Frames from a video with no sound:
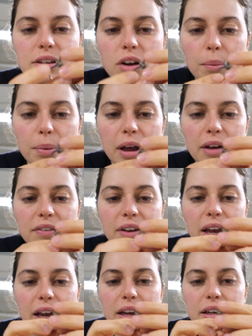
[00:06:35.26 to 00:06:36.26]
not
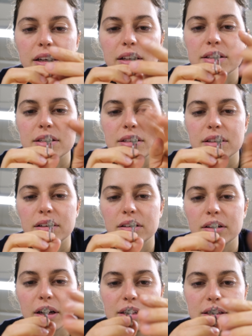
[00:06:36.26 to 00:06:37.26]
perfect. I
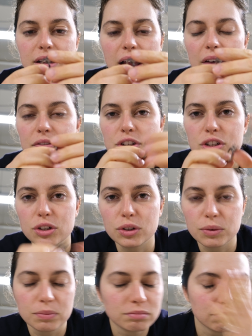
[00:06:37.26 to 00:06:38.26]
still have
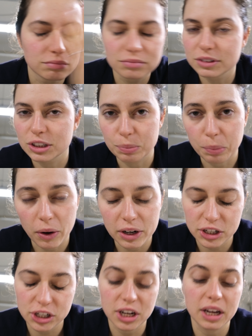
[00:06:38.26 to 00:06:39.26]
to
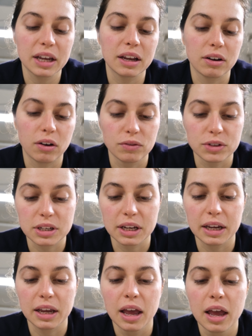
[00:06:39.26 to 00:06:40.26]
polish it,
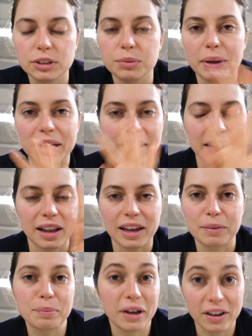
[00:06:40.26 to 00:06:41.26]
obviously, to make it like
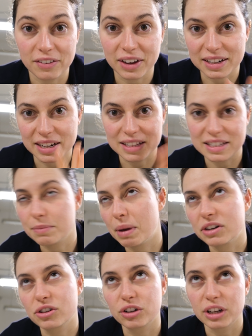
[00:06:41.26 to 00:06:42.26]
perfect and
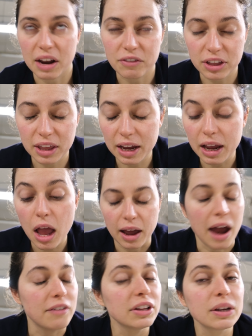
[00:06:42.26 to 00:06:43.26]
symmetrical and everything.
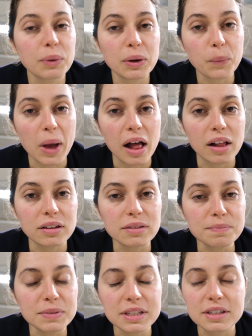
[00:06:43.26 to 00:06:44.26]
Everything went well,
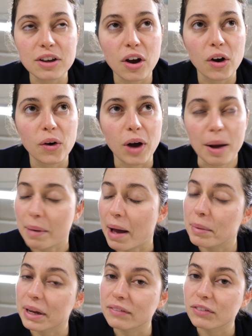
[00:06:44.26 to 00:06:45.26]
so I'm
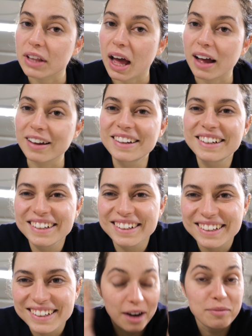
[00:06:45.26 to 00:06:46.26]
happy for
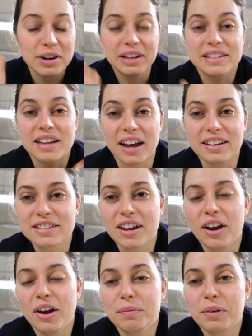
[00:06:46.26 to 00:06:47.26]
that. I'm really tired, so
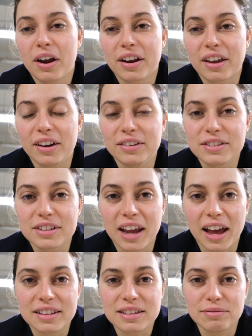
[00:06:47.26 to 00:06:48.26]
I'm gonna go to
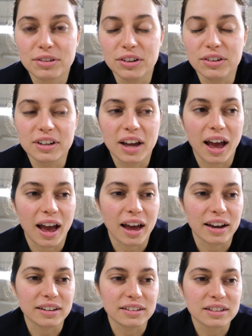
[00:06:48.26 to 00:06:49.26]
get some food
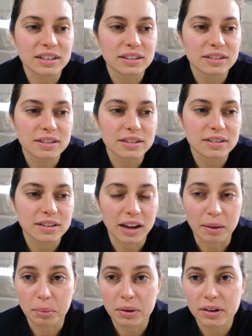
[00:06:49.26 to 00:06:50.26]
and sleep.